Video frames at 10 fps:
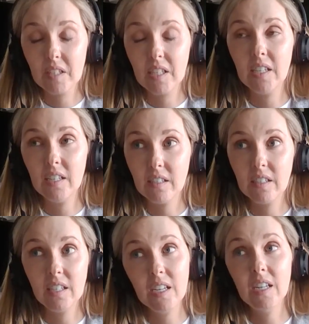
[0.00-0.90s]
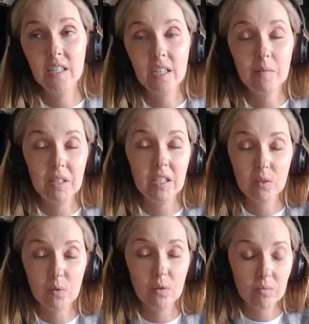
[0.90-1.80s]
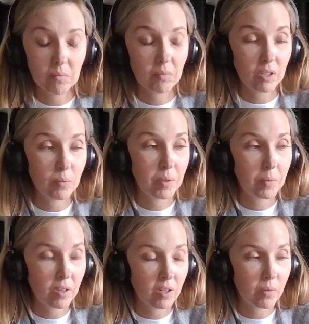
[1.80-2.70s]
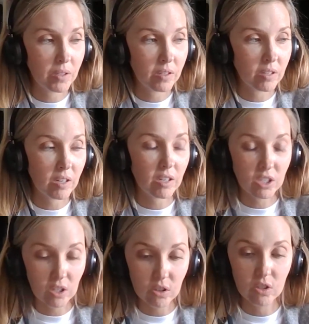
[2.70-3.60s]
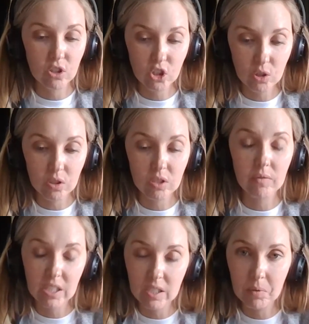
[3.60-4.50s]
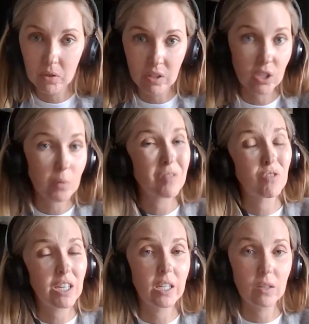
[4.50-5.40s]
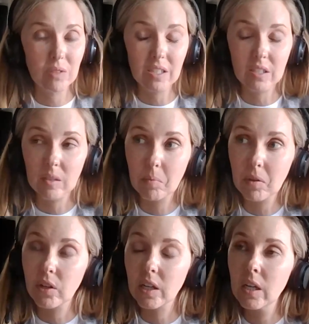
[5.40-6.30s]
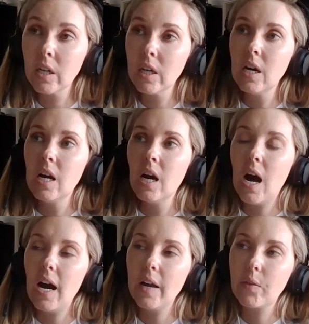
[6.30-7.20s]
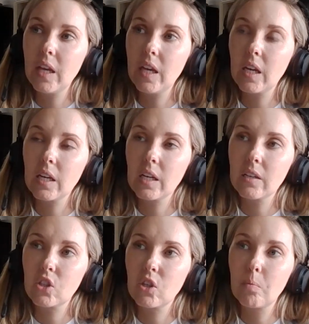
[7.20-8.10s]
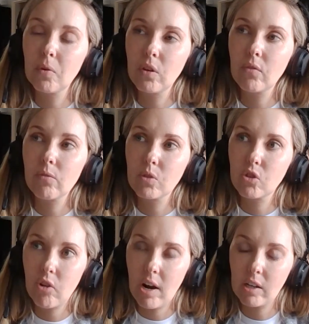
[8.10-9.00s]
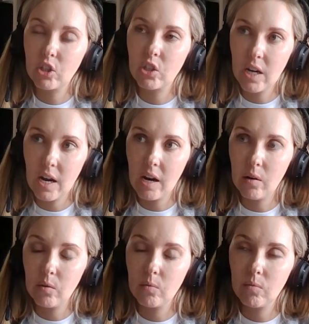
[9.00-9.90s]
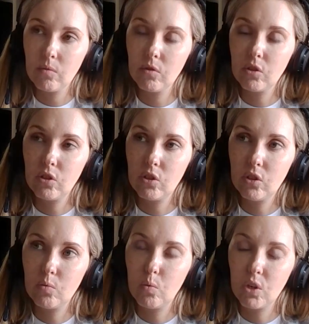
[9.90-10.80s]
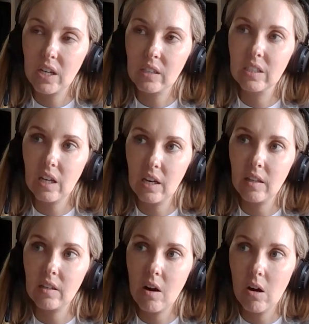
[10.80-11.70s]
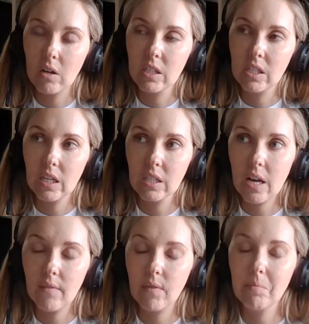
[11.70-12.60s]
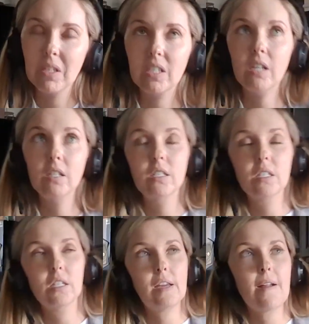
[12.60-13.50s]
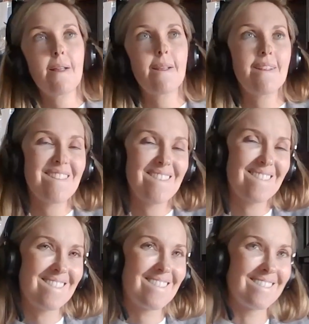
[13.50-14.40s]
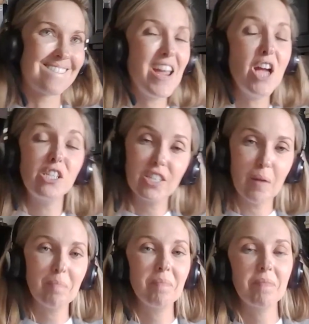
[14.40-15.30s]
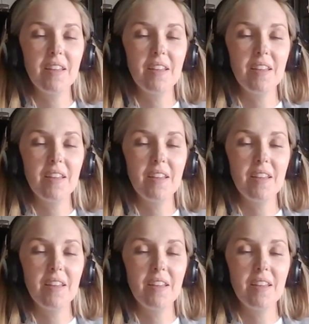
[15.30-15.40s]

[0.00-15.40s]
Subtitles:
Yeah. And I mean, that's what, people are when they're custodians, stewards of listed buildings. No one really owns a listed building. I think, so building from scratch now, would I say that architects have that mentality? Some.